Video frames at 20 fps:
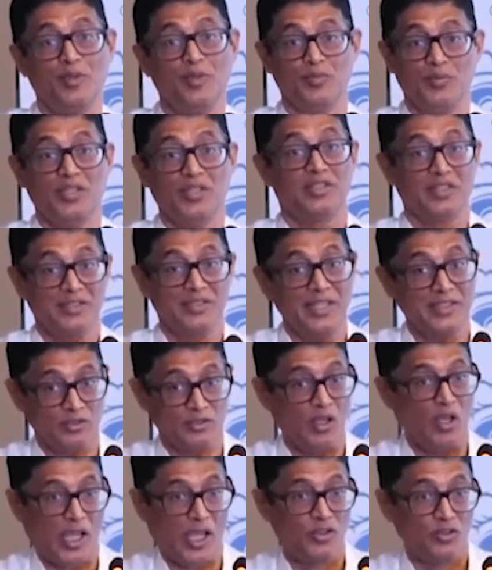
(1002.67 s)
Remember, the
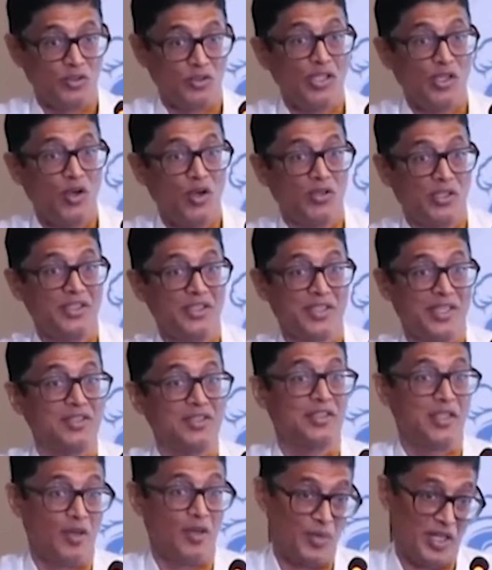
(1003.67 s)
death actually occurs
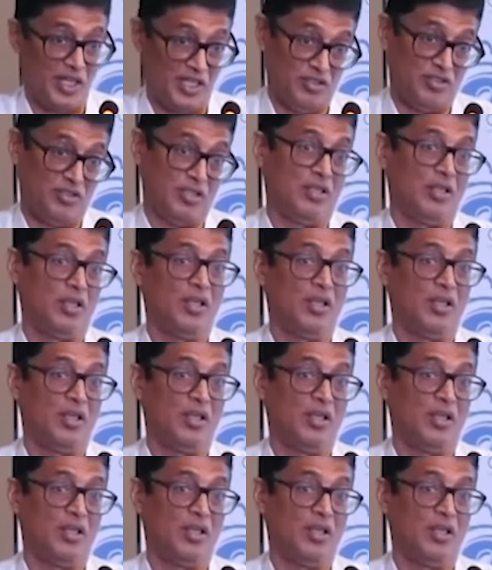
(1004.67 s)
as a MIs